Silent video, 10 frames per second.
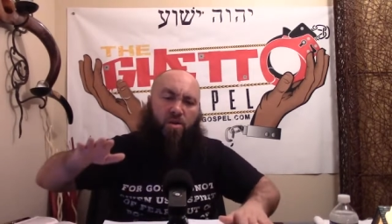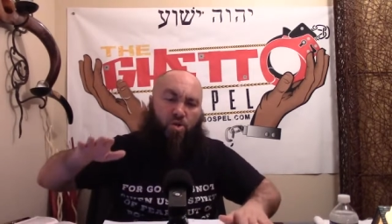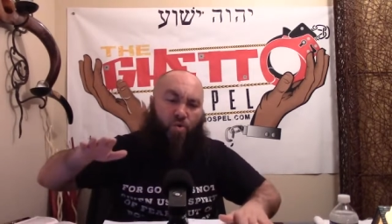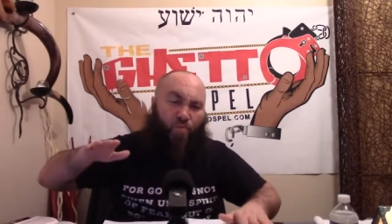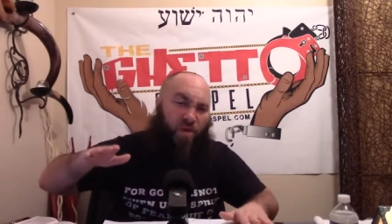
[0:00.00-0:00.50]

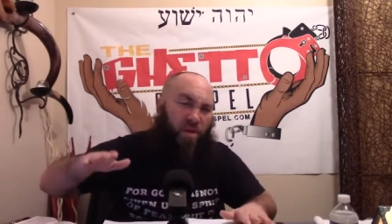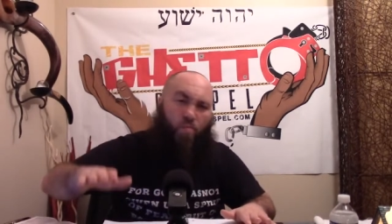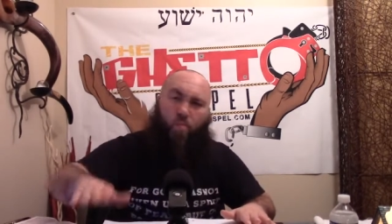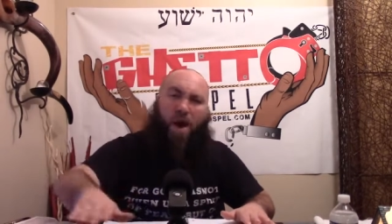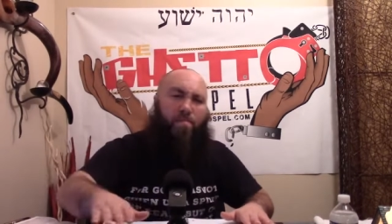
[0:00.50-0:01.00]
to
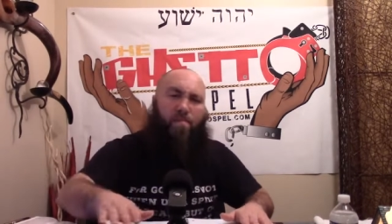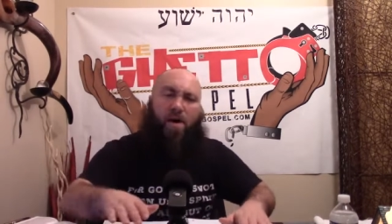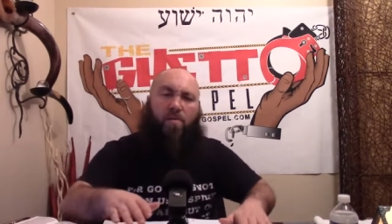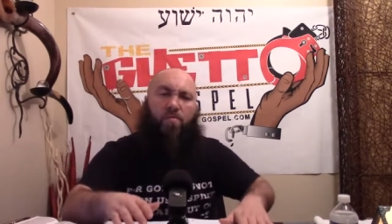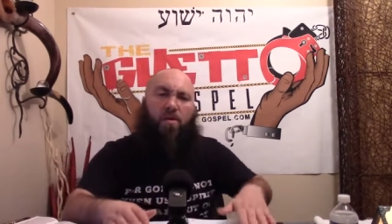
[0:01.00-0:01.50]
really wipe
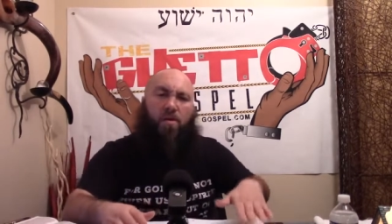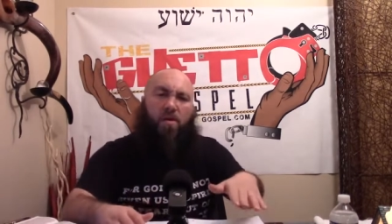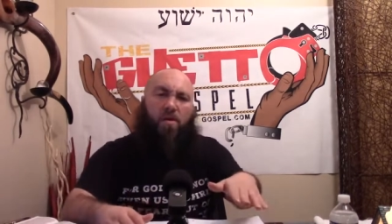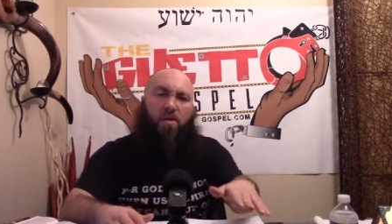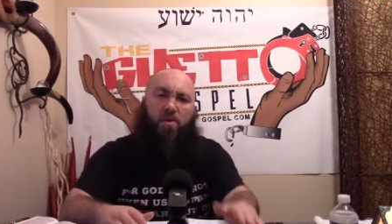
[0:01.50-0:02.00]
out
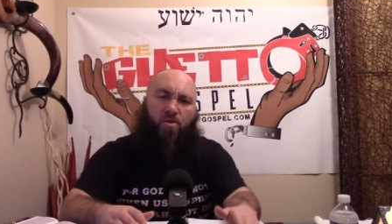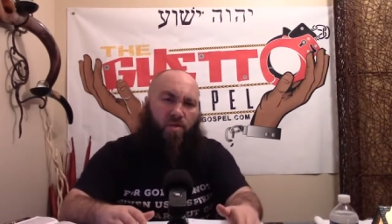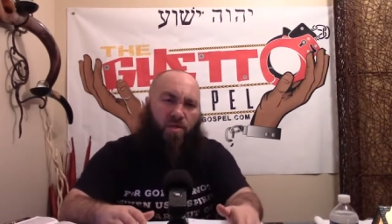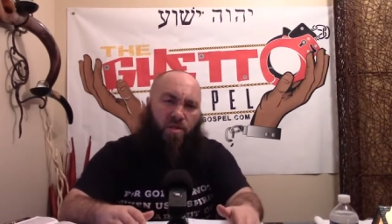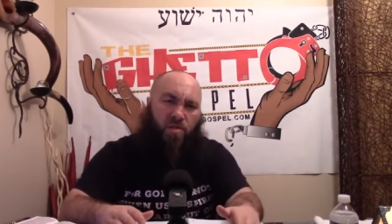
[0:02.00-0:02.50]
the
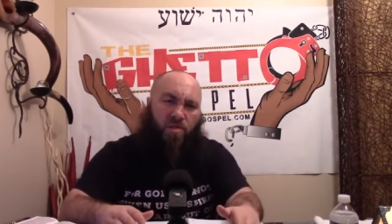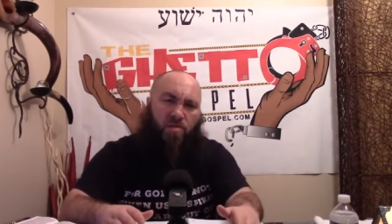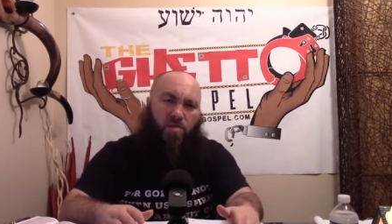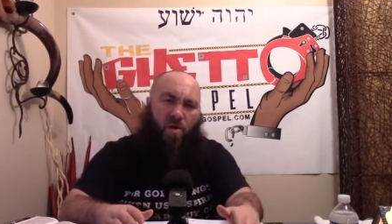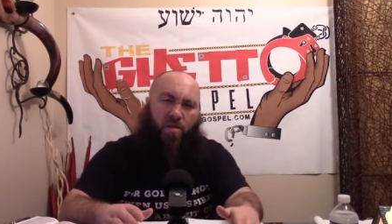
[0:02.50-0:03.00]
Christians